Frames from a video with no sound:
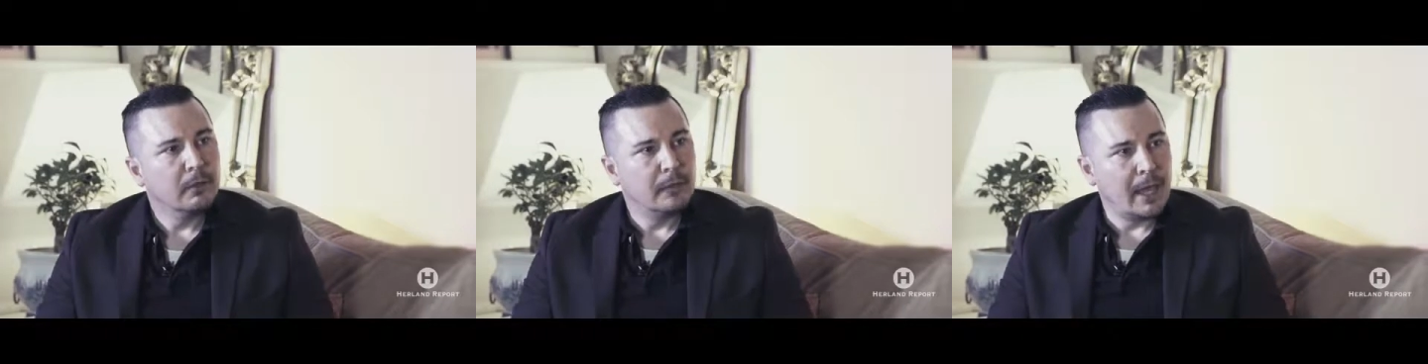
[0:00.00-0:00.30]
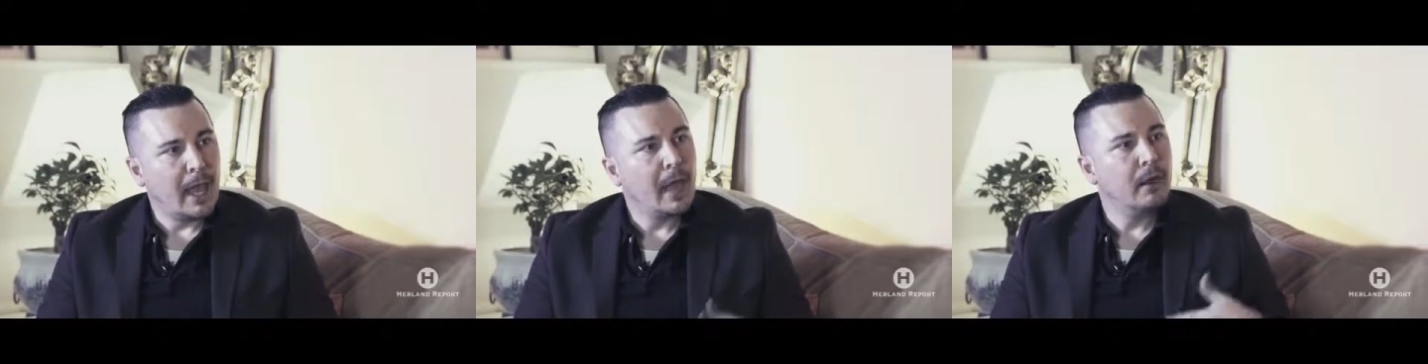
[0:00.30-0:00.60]

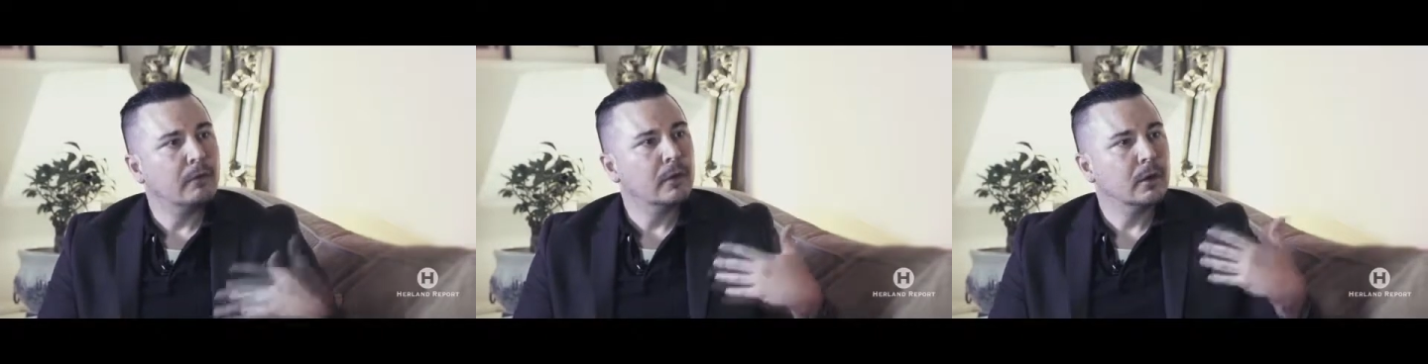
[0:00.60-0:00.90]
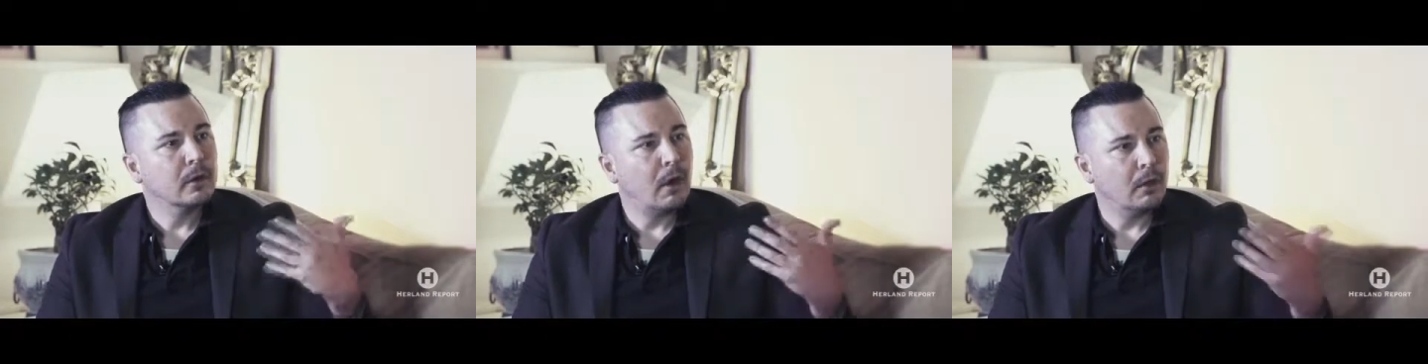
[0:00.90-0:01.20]
they have
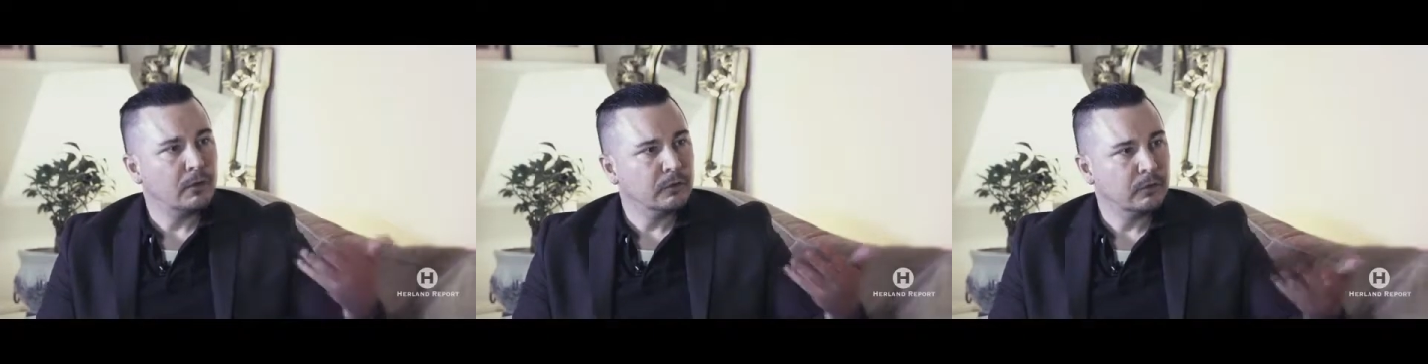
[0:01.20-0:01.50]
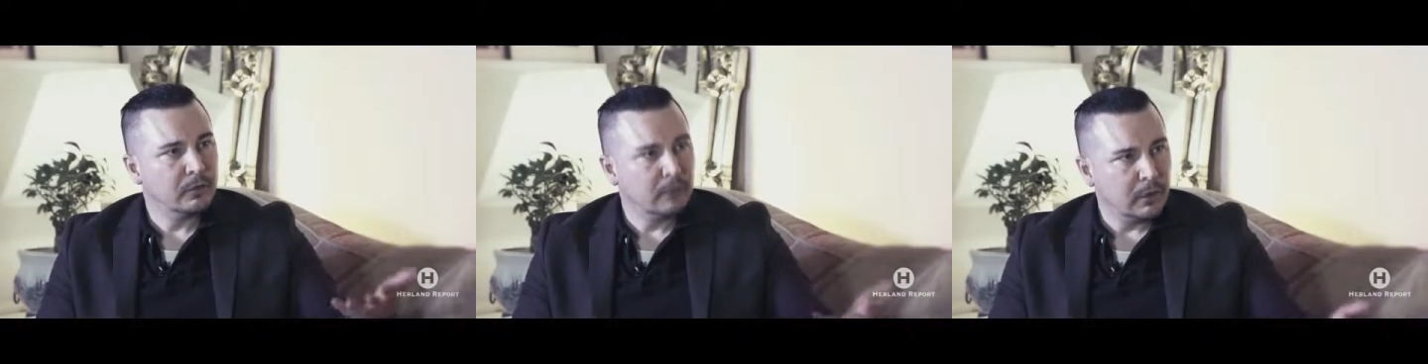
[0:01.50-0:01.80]
college
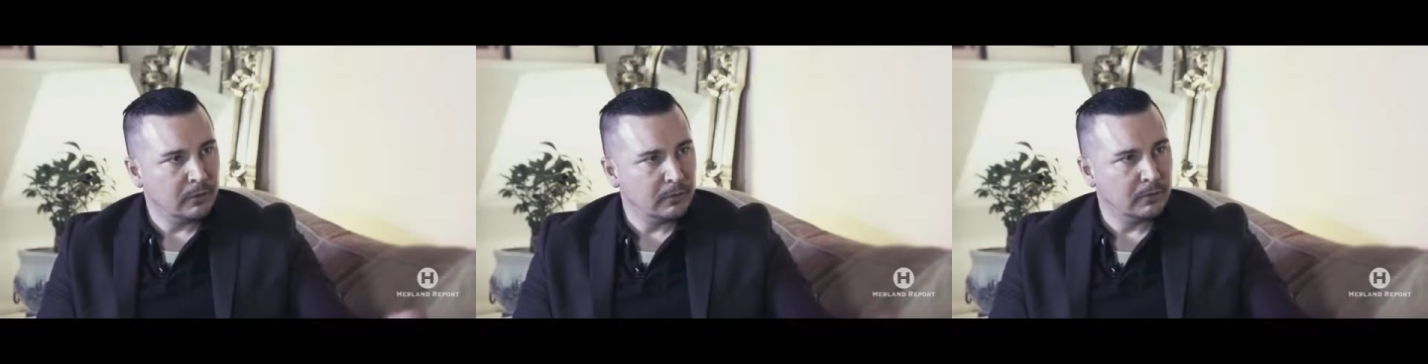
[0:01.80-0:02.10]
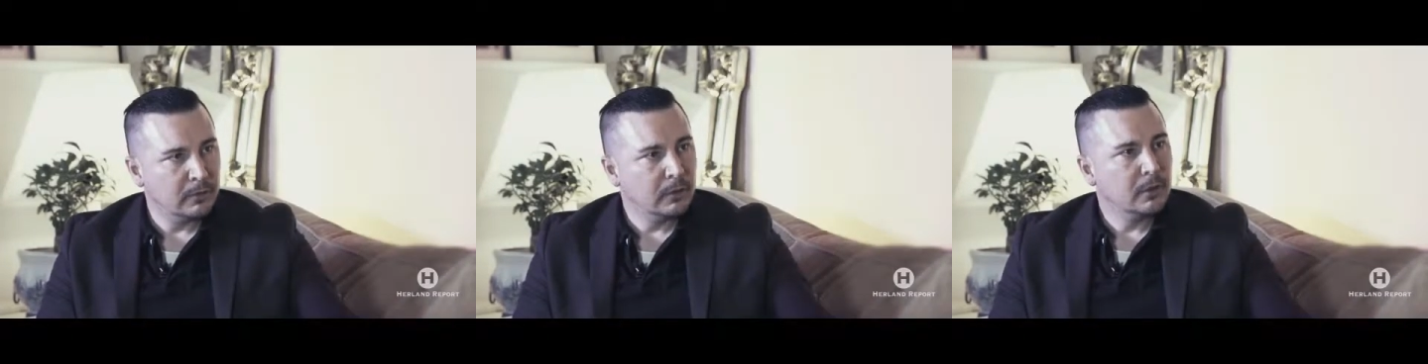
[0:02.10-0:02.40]
degrees